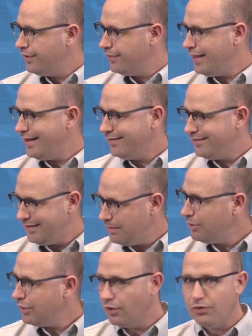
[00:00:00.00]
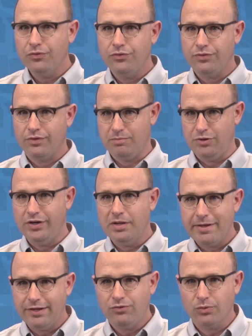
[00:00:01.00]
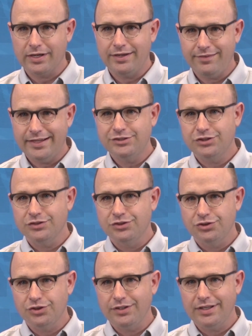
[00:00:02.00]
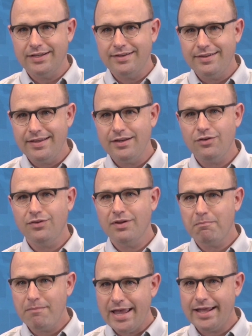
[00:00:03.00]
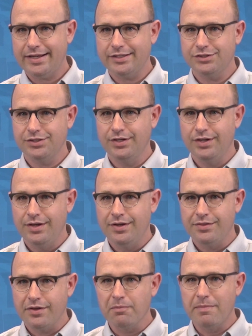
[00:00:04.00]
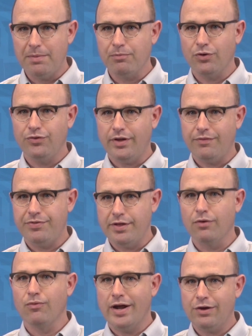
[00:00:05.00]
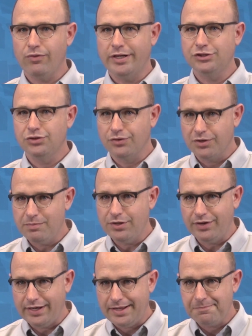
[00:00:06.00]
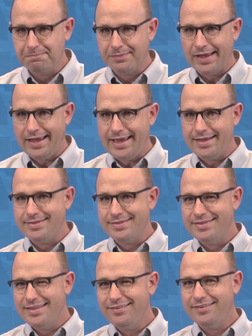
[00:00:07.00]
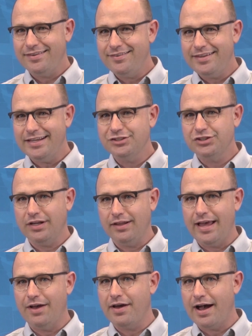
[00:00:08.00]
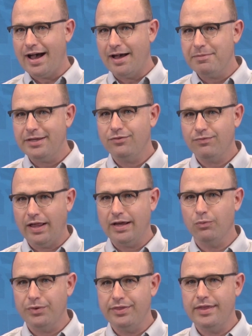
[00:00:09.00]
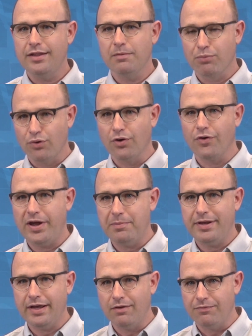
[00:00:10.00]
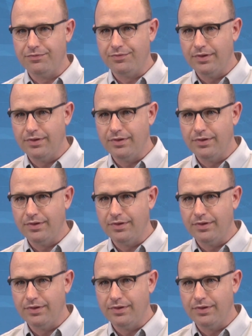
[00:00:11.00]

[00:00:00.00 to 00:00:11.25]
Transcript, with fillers: that CBOs, community-based organizations, should continue to manage their members of their recreational community. And this distinction allowed hobbyists flying within the programming of